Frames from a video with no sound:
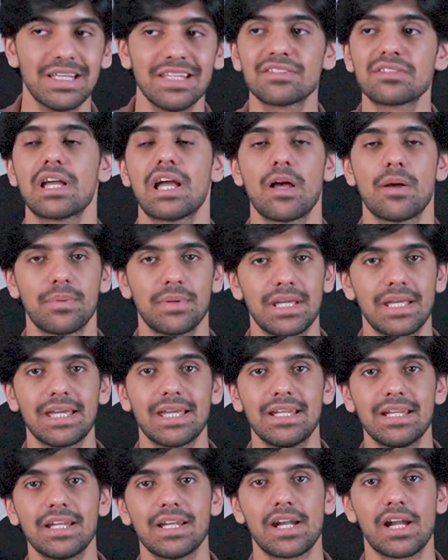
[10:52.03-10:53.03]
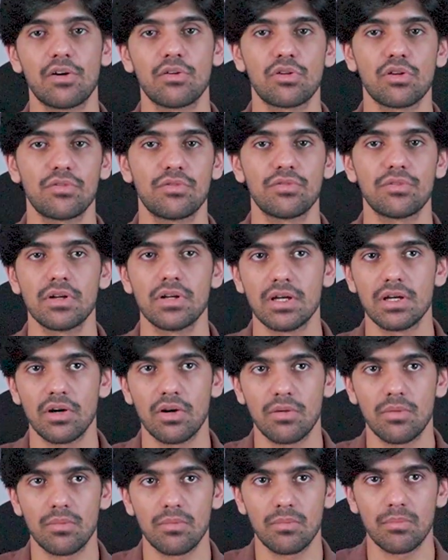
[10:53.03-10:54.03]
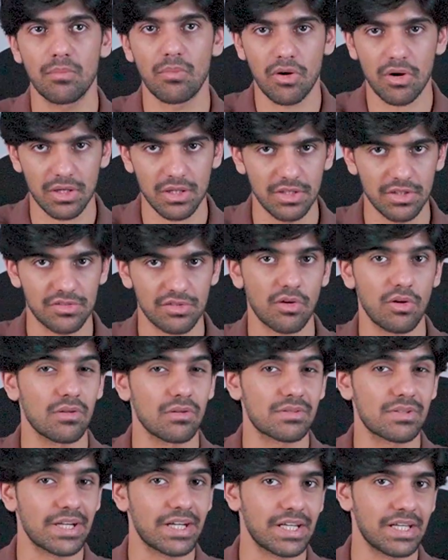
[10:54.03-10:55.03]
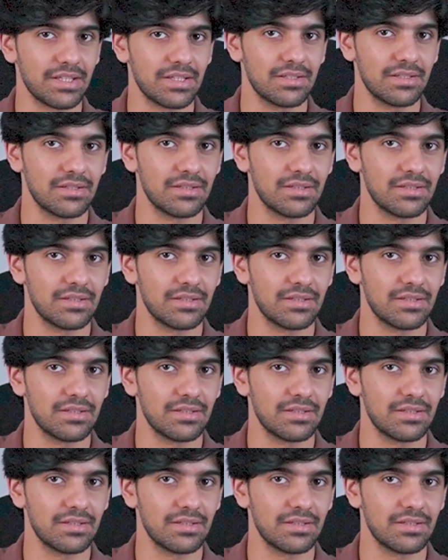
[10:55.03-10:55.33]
is happening in and out of models already.